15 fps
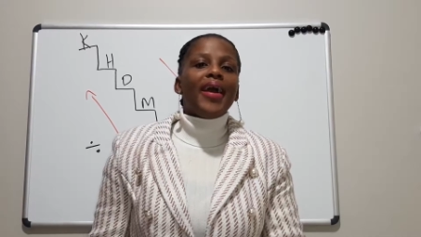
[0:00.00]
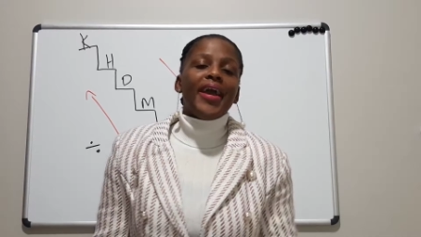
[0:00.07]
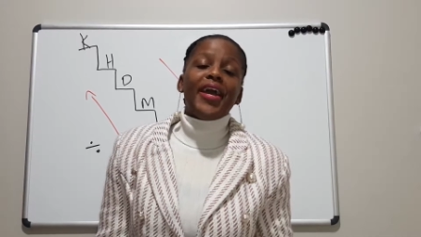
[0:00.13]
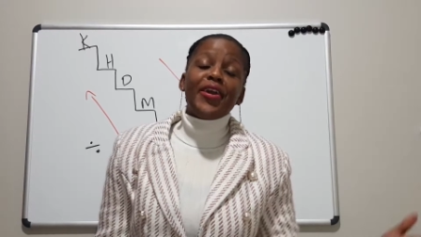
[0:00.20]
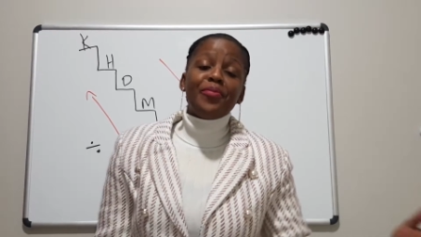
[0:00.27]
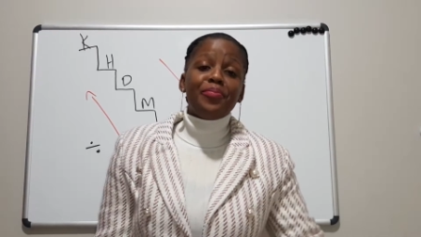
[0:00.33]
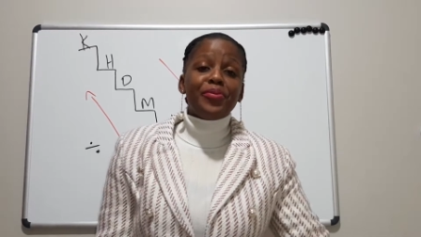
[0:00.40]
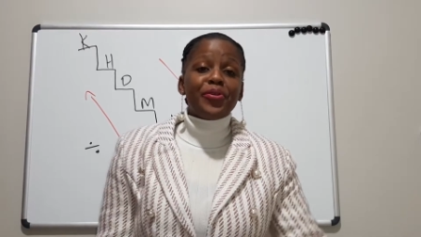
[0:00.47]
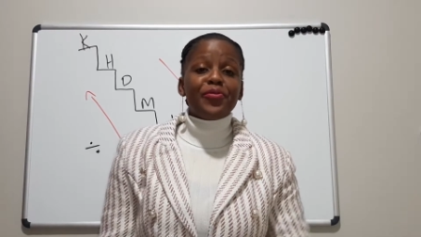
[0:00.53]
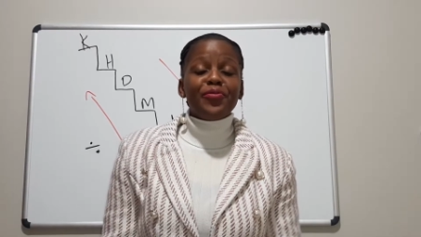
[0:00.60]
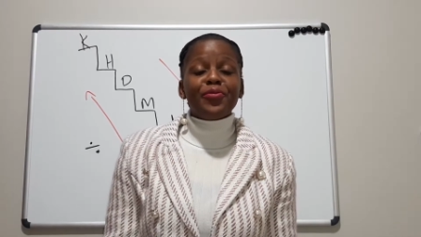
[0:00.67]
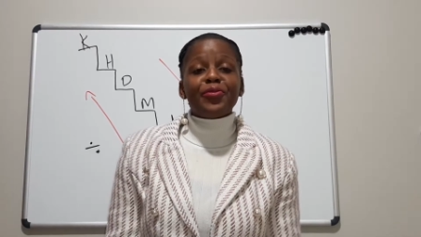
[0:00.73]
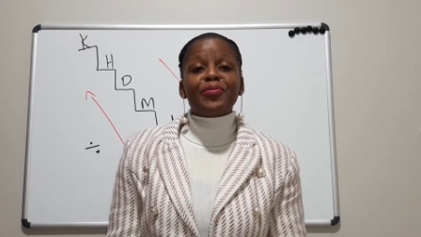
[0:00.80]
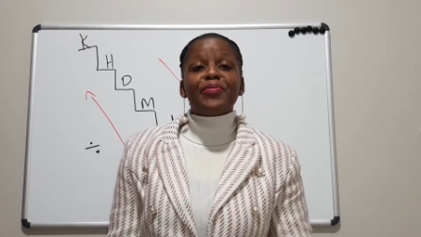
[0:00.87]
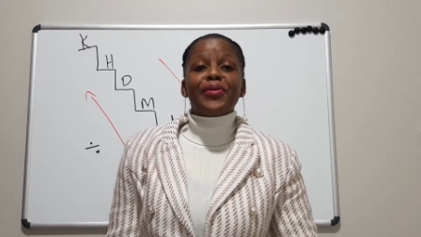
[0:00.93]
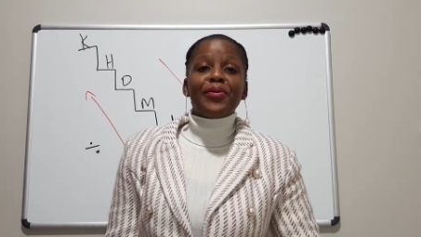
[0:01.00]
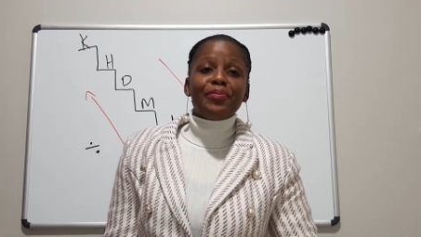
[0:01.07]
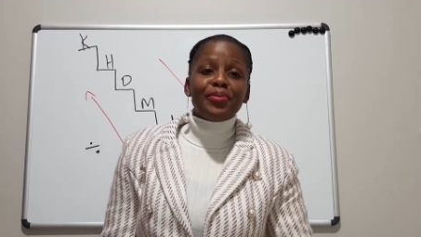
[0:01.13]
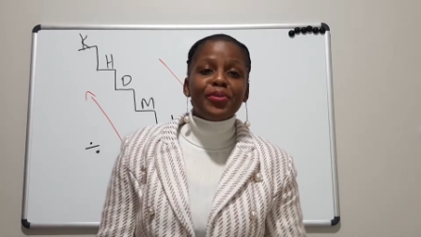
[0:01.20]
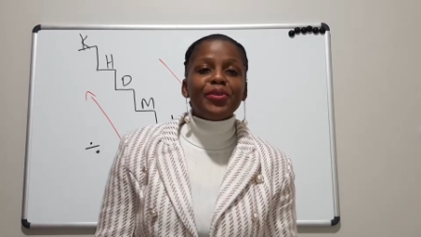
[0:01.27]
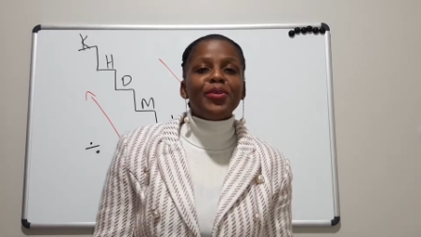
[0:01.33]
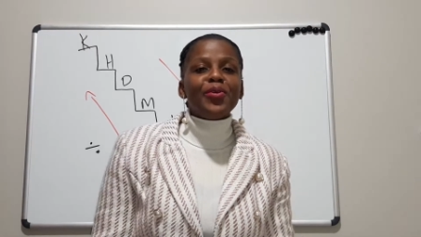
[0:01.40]
Hey beautiful
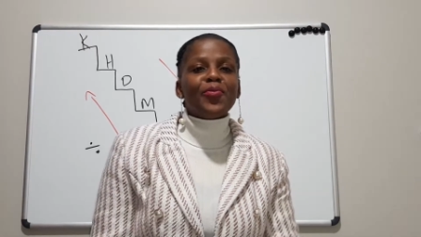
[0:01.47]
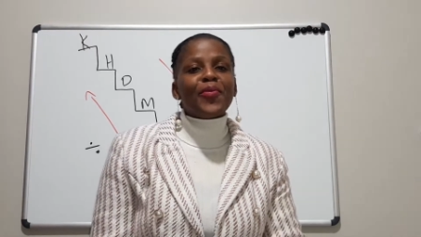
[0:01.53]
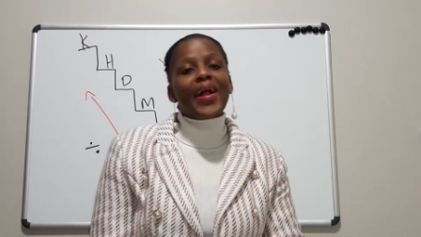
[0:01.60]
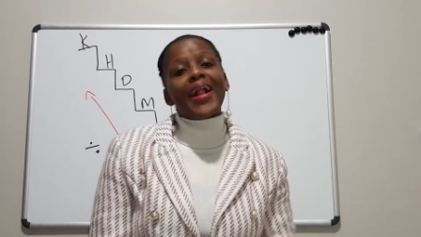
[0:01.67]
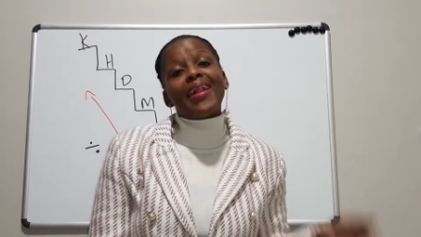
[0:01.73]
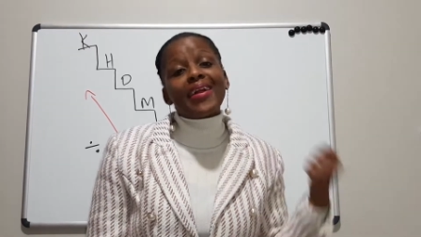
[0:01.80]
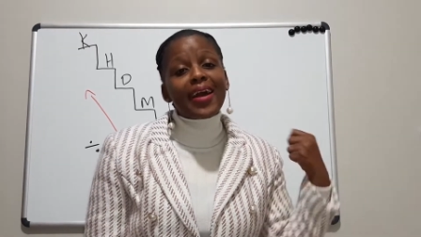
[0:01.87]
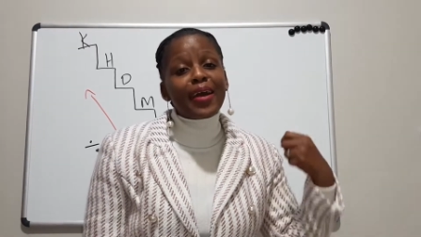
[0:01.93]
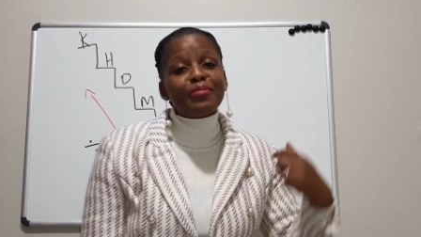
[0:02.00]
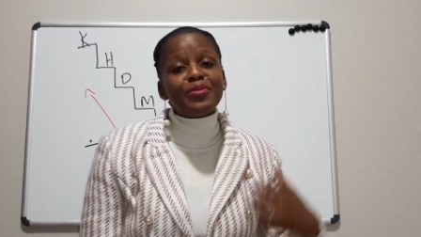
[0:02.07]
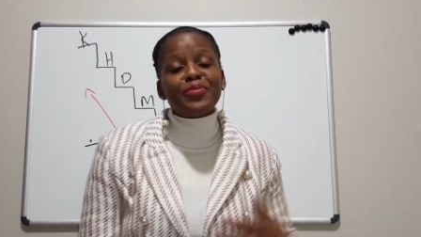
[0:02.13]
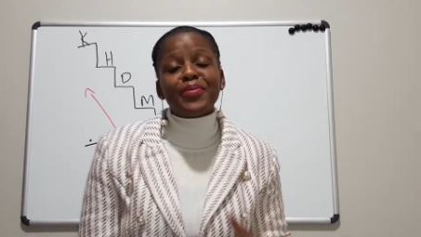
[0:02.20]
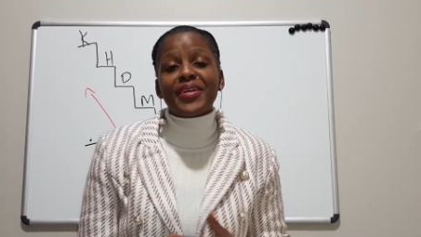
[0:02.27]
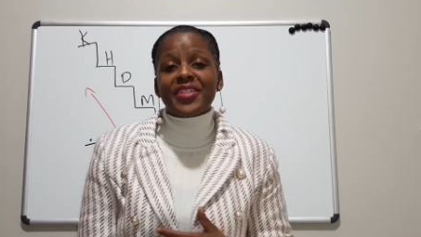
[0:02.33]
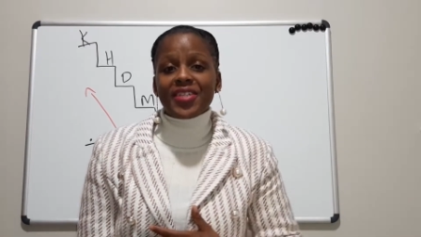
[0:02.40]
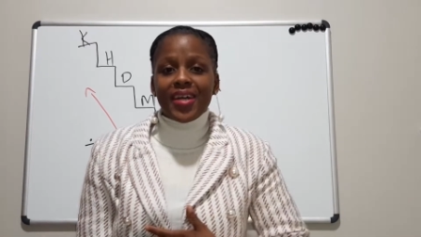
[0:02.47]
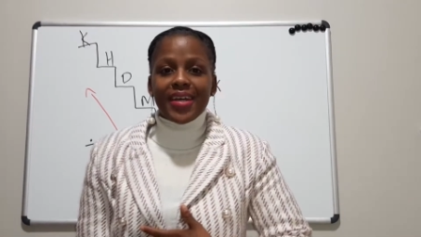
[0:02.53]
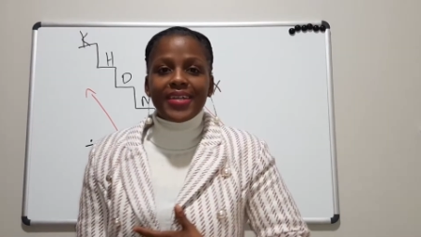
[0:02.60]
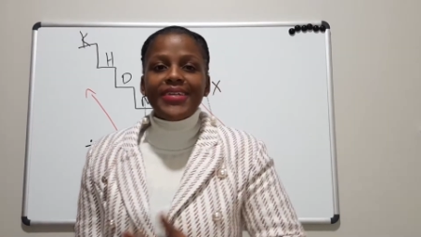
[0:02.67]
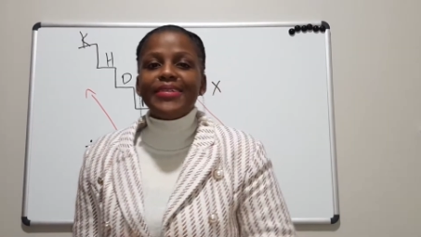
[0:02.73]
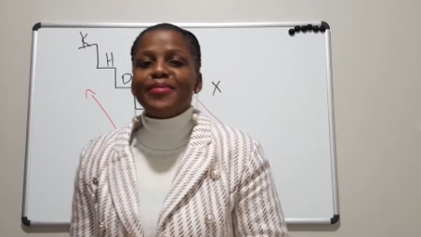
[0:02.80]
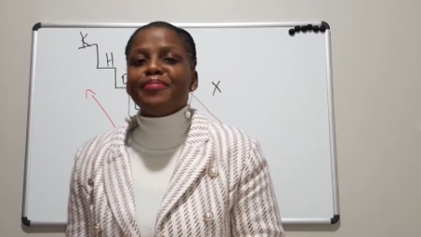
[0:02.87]
people, welcome to my
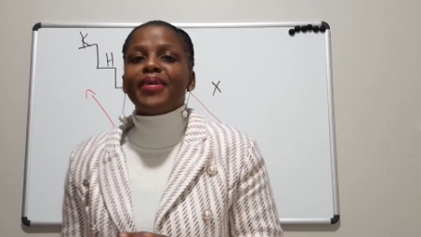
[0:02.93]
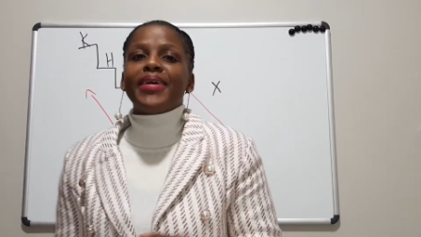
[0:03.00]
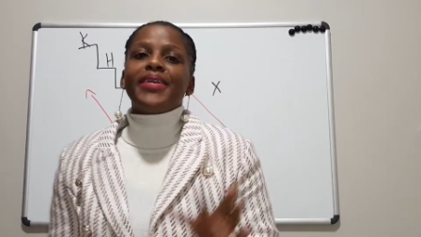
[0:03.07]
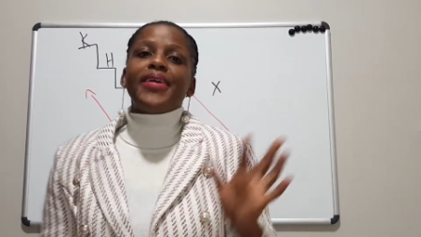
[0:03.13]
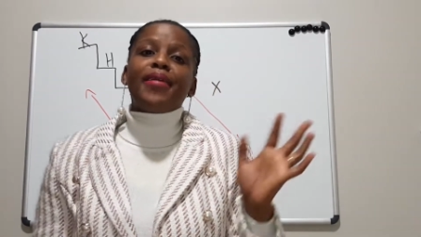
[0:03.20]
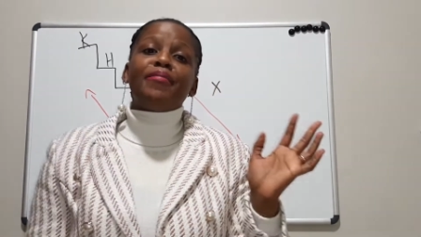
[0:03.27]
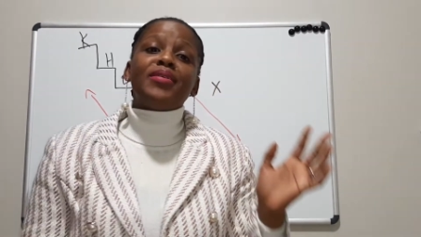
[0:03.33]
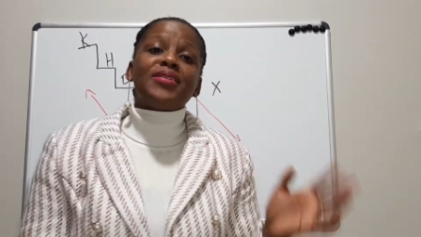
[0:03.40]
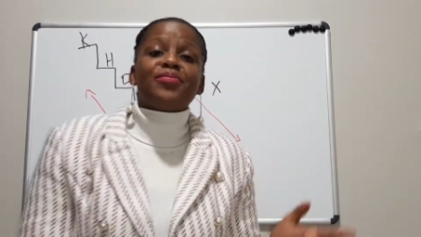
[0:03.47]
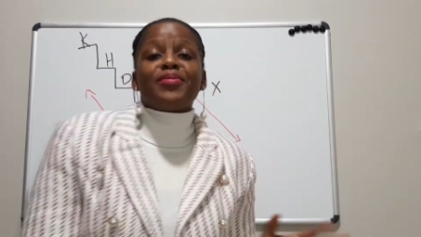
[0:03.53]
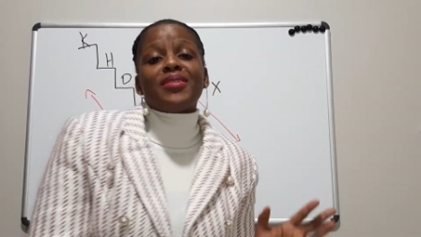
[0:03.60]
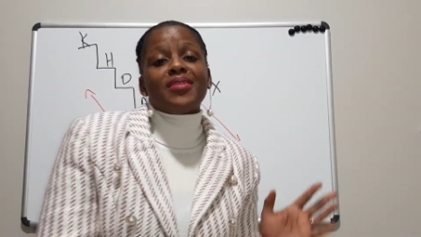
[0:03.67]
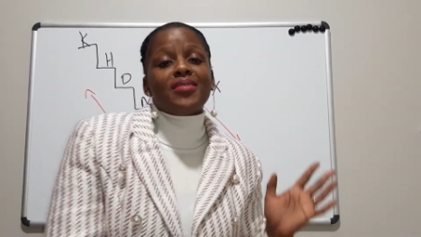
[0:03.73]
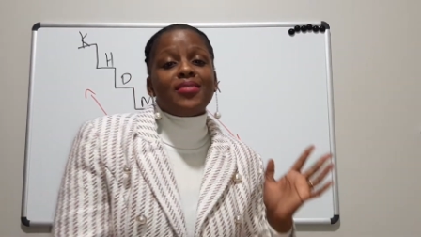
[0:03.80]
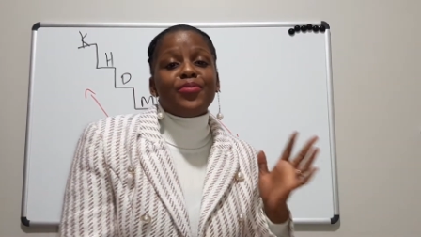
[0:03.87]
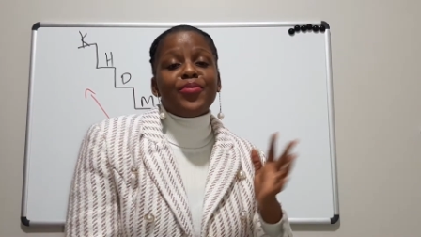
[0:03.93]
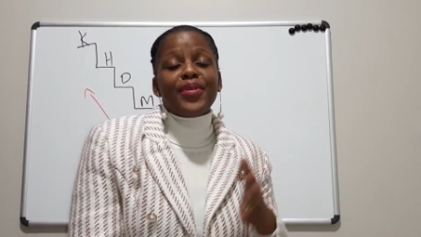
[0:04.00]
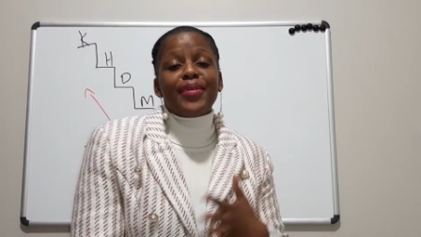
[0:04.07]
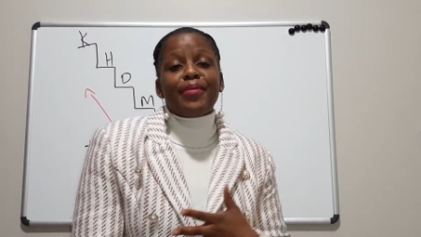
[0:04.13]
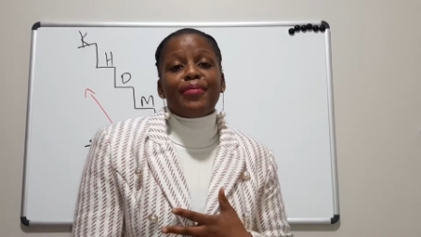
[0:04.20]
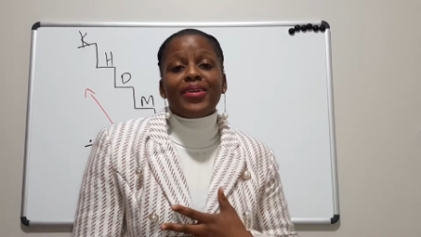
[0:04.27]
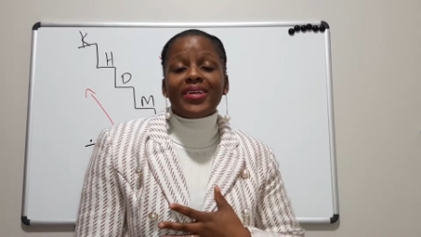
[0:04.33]
channel. My name is Busisiwe
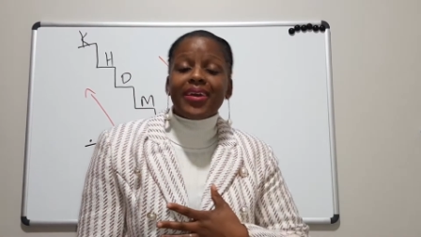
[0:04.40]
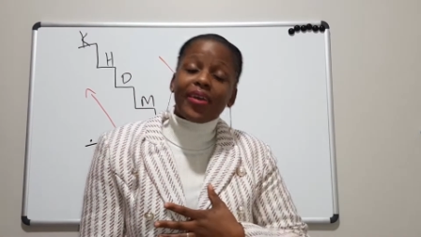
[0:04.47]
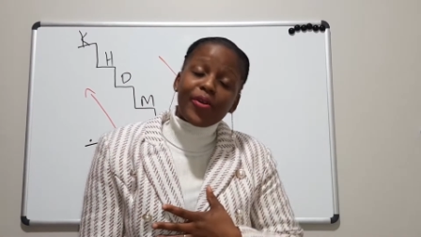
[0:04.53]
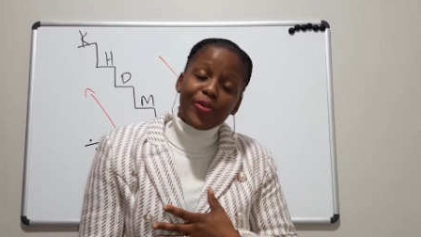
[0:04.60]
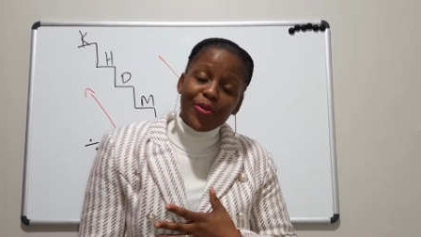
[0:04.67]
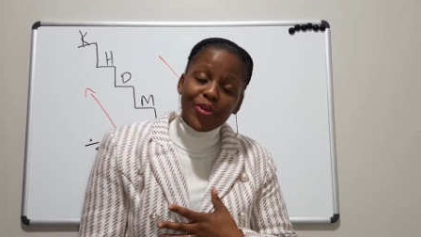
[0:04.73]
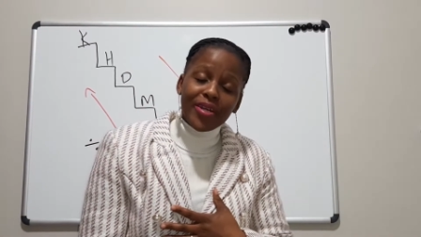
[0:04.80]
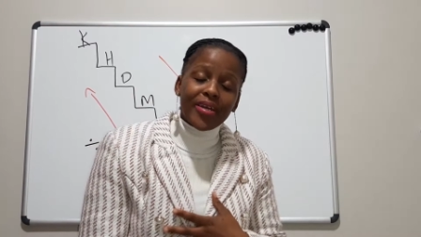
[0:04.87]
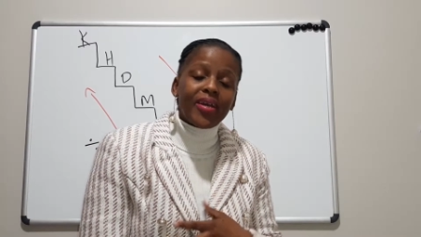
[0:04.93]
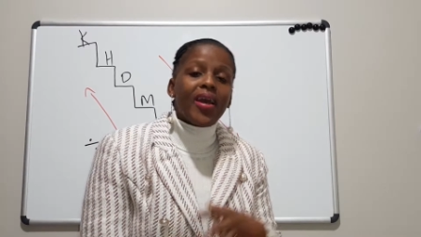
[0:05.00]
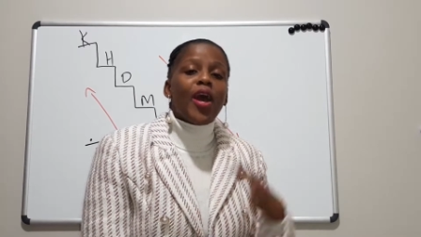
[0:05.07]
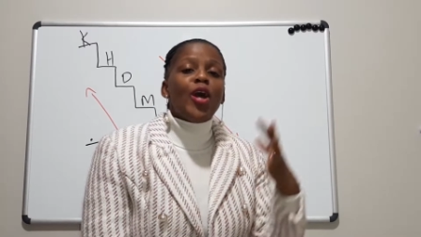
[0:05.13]
Dlamini Khariri.